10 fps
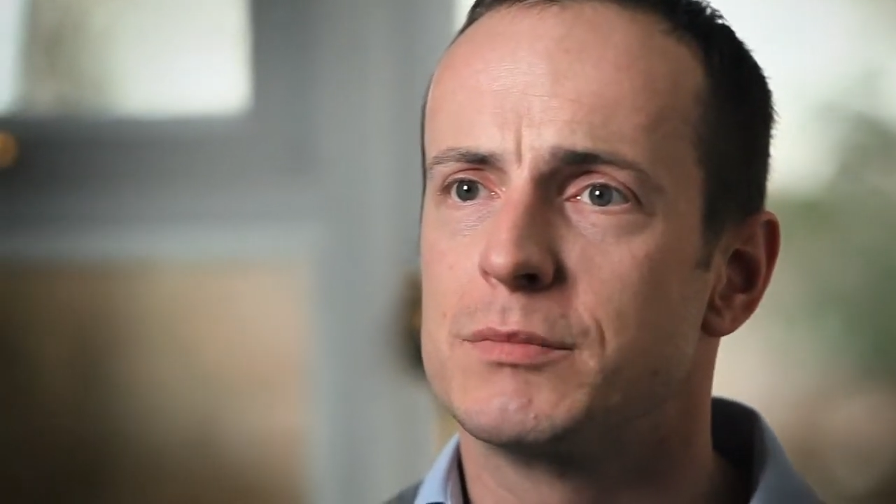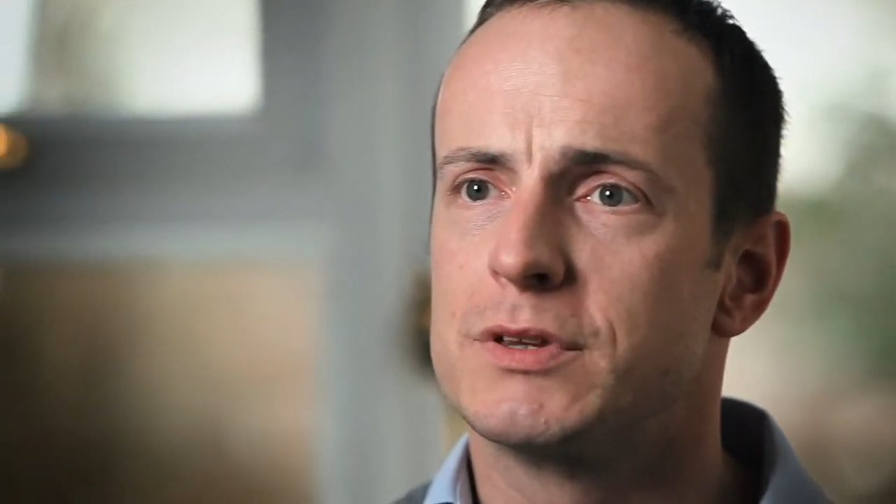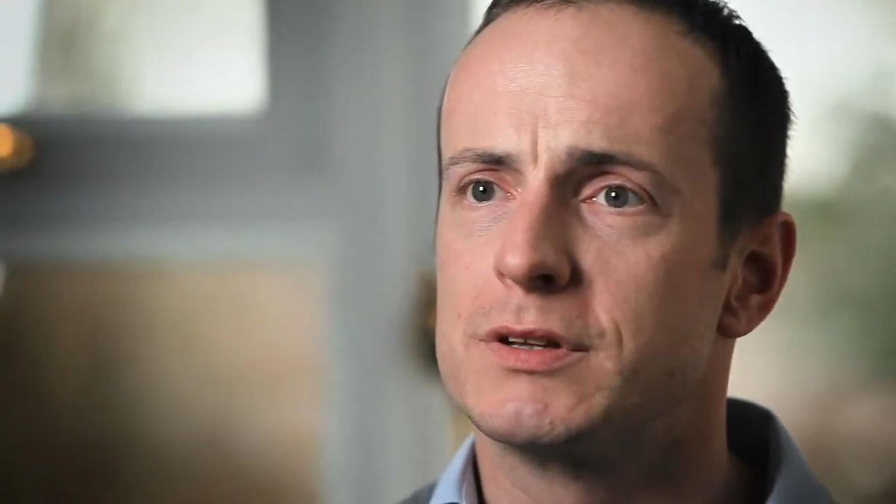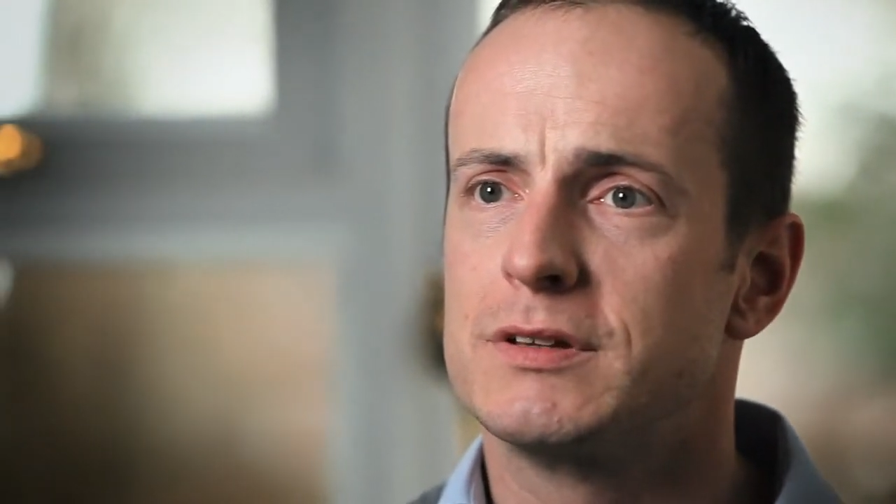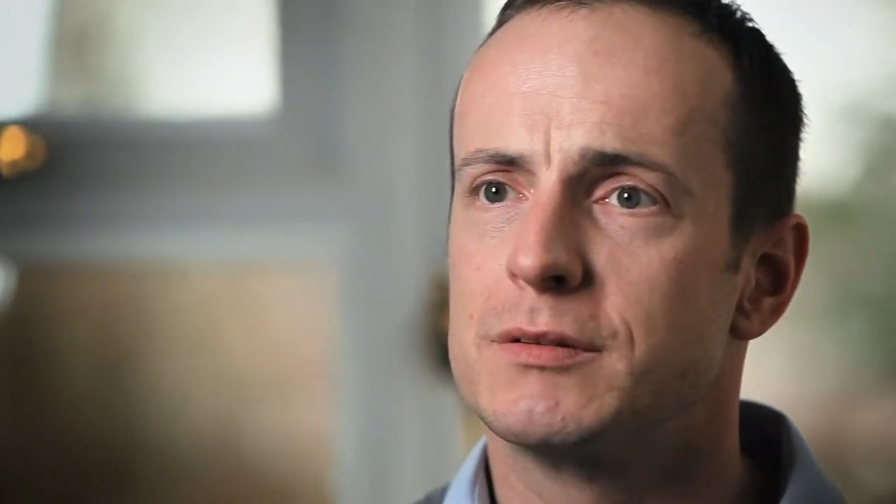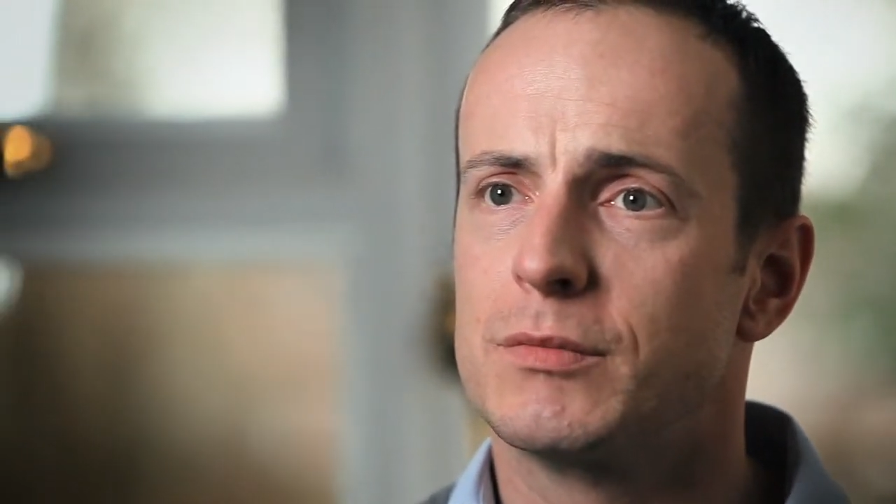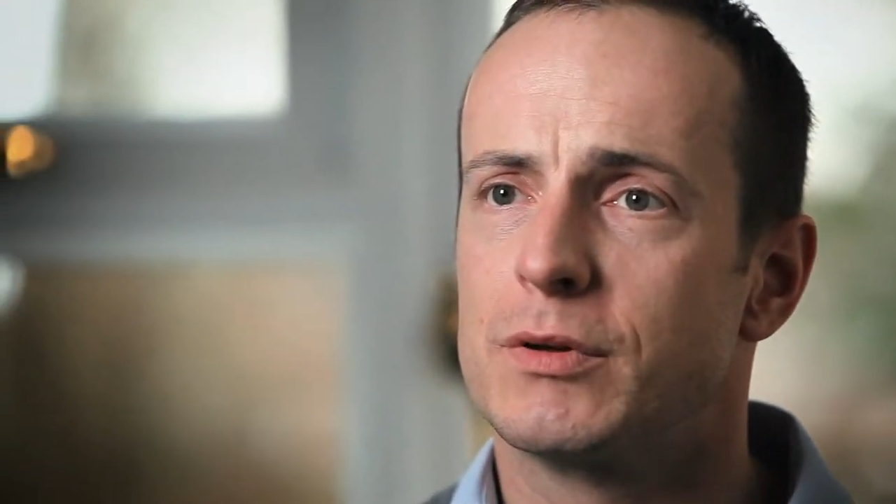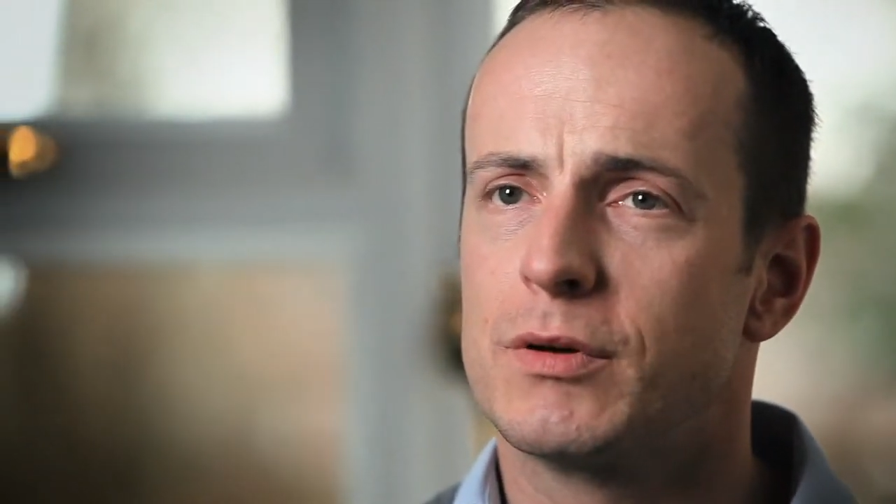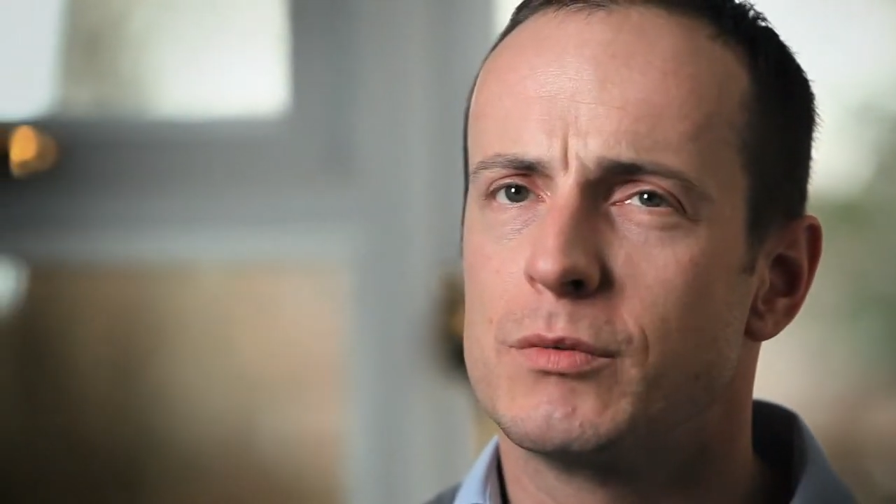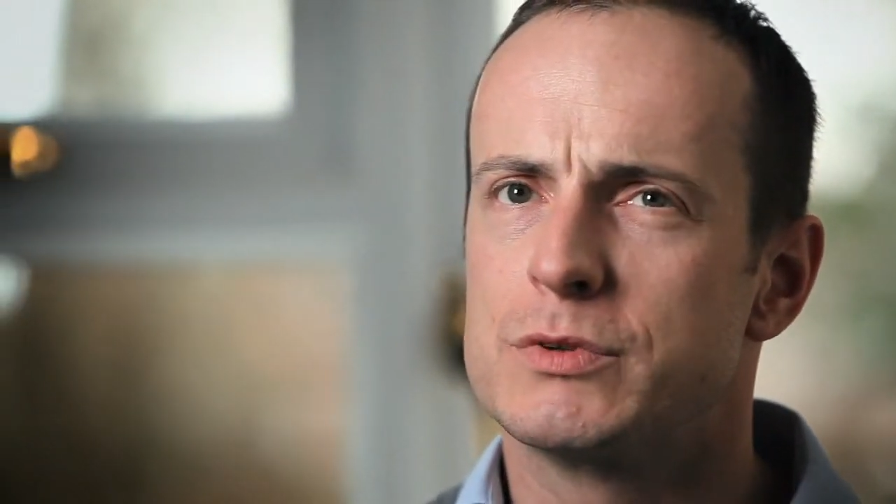
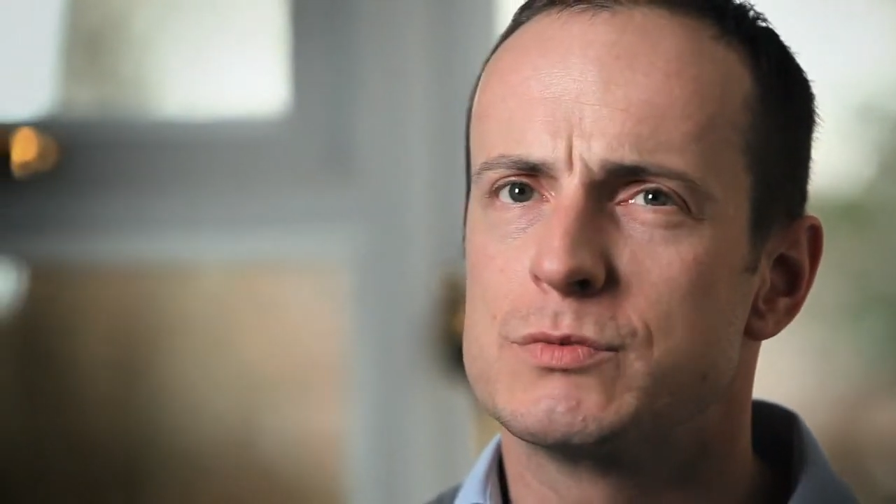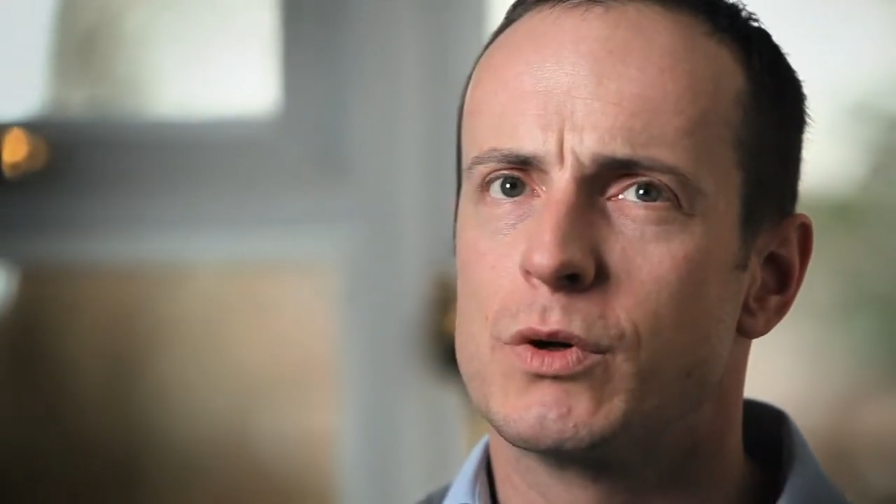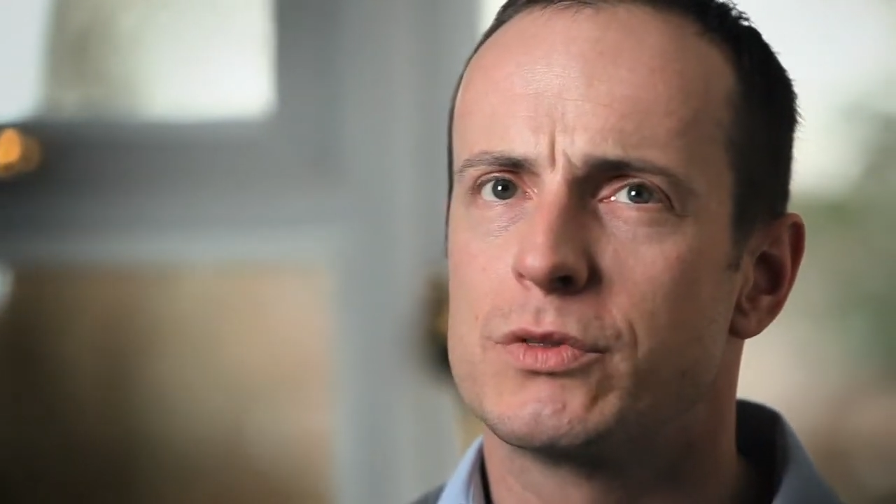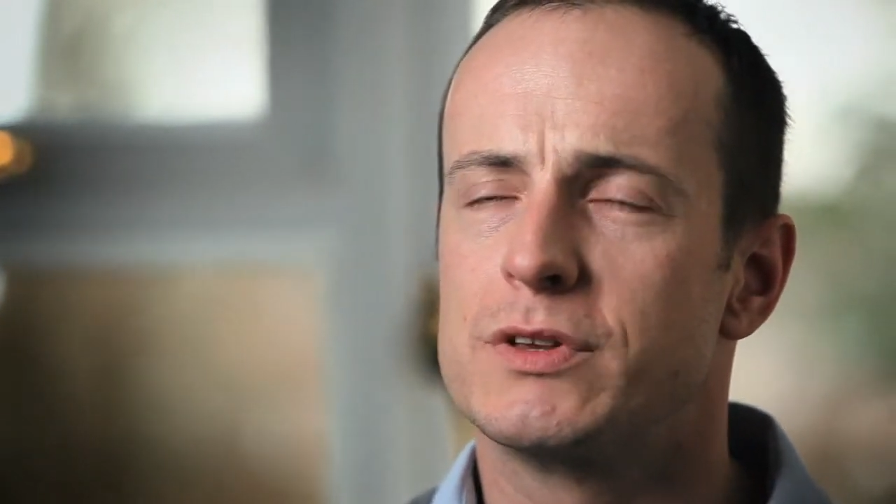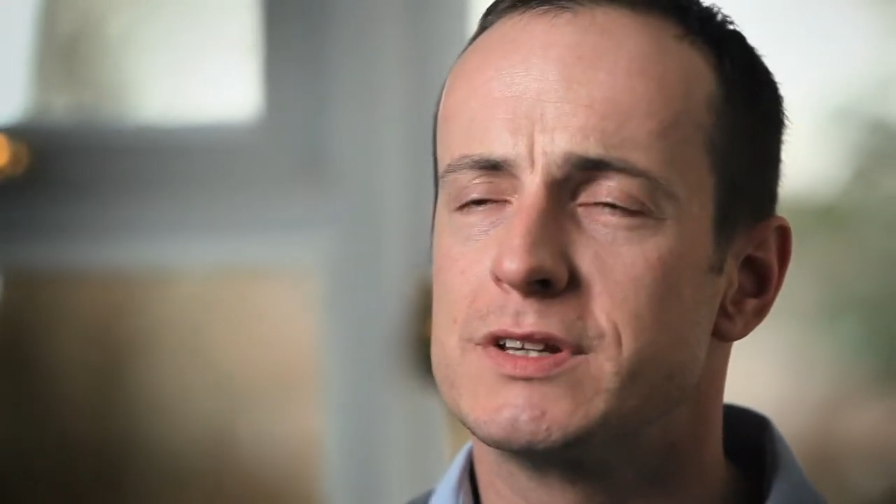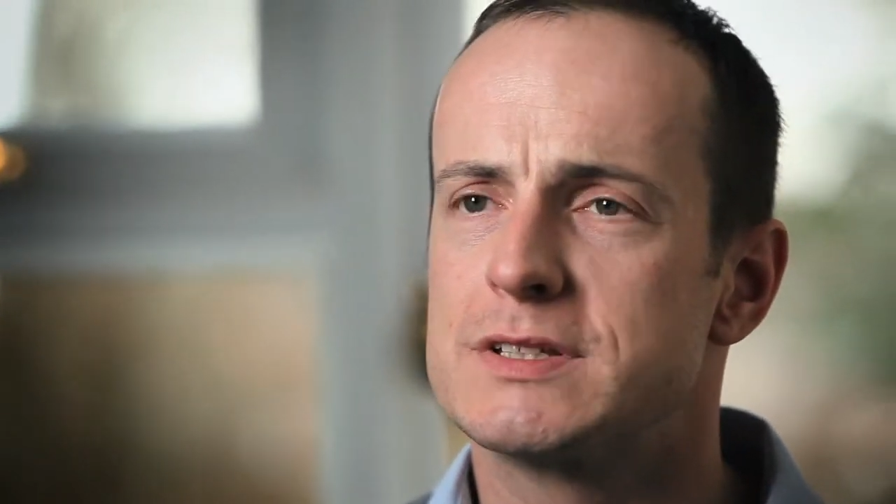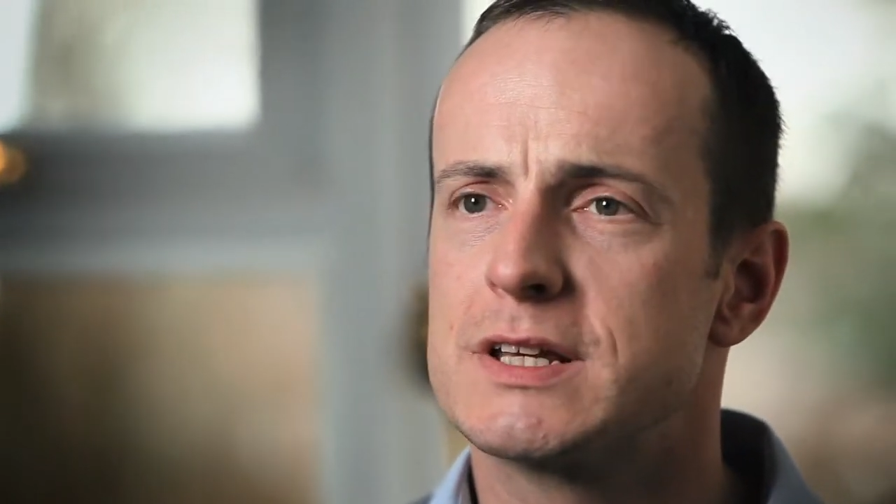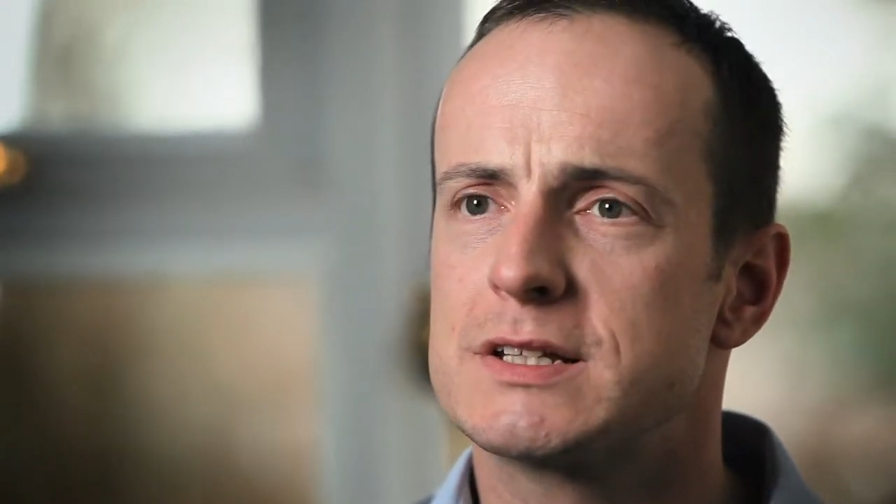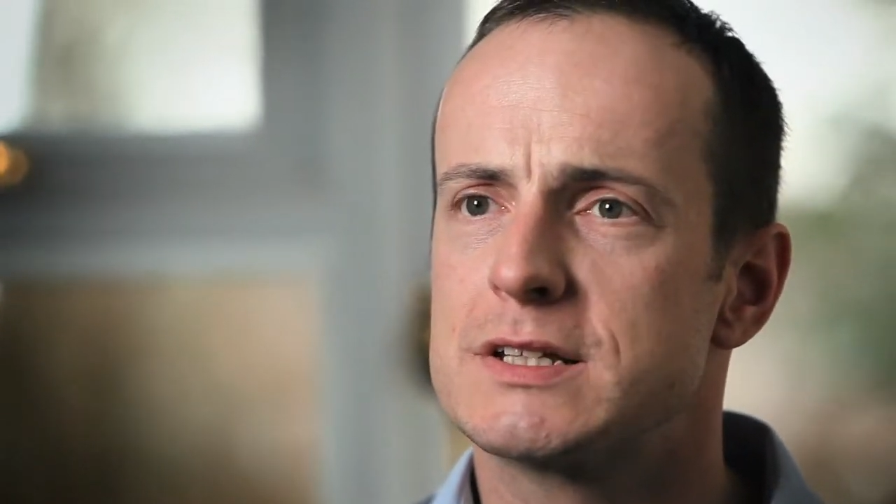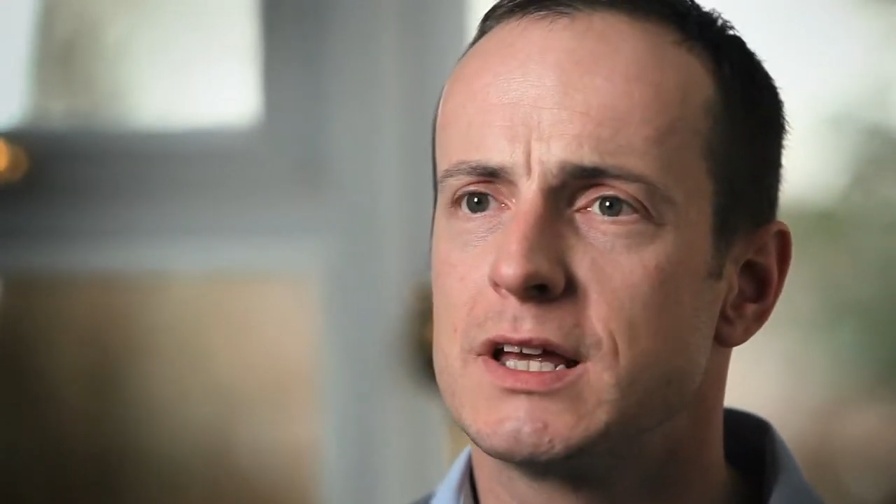I was
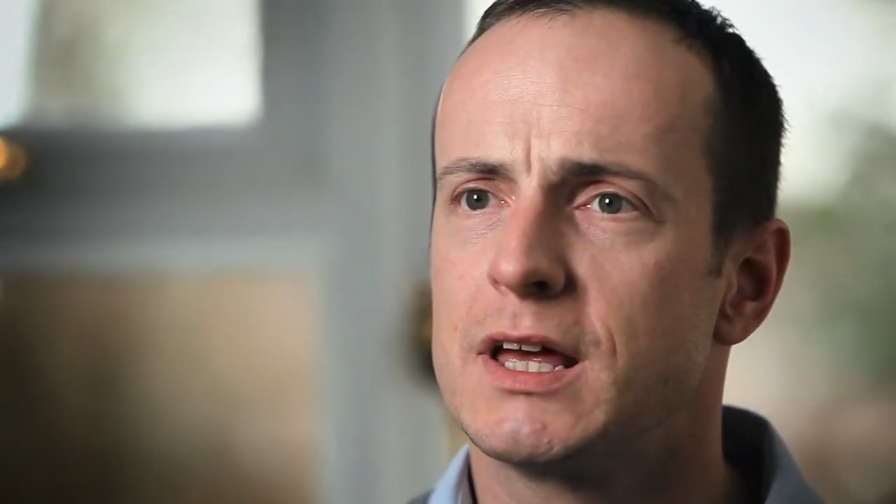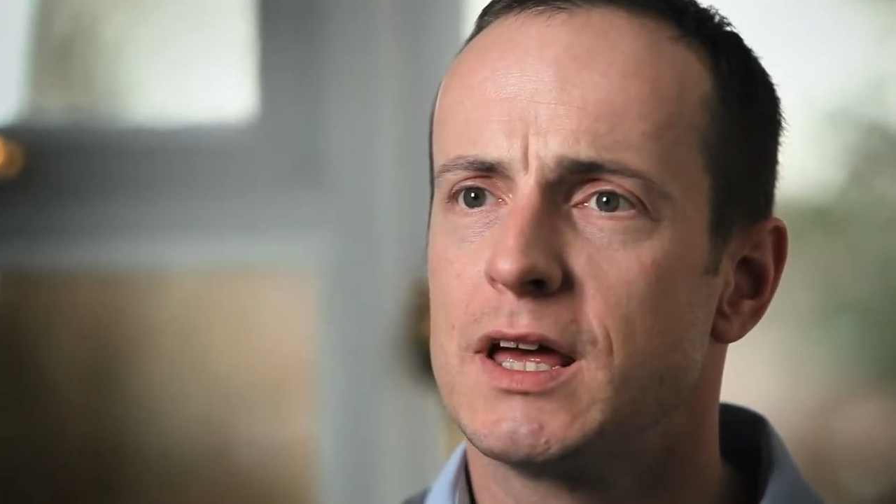36,